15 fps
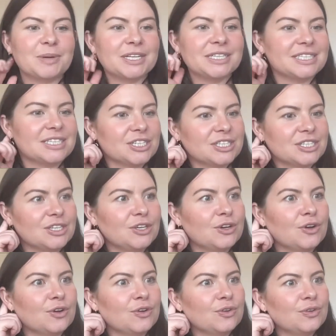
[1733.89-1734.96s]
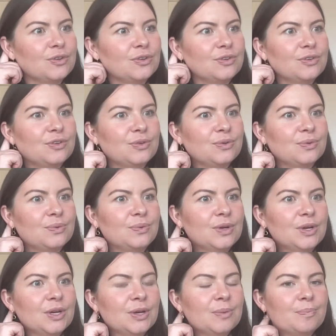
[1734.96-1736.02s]
But it's just, you
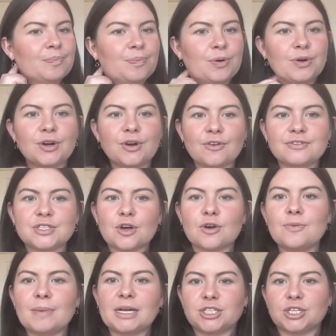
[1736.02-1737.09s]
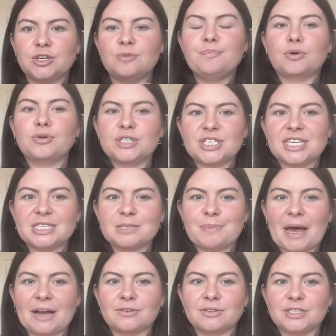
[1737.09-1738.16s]
put it off so much and you push things
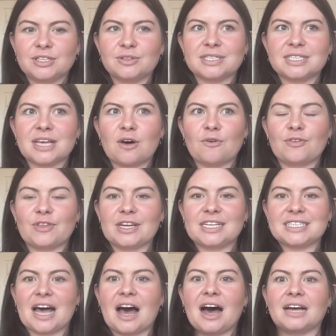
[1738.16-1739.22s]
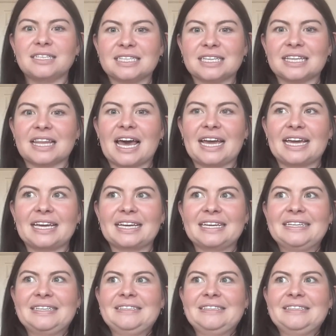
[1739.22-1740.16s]
back onto yourself that it's hard to like